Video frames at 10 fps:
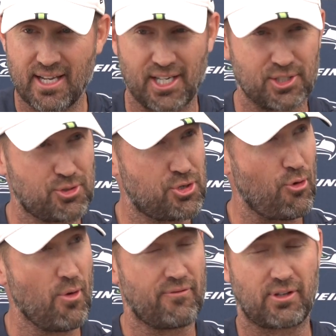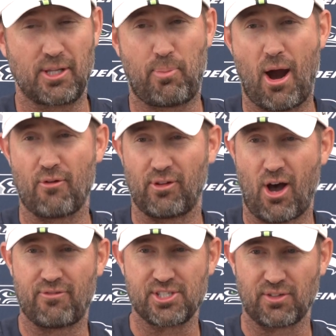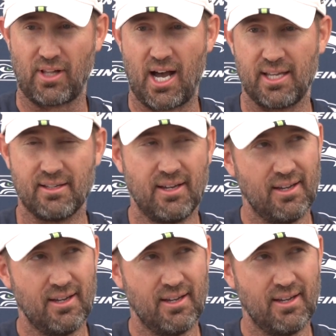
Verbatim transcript: and a terrifically powerful offensive line.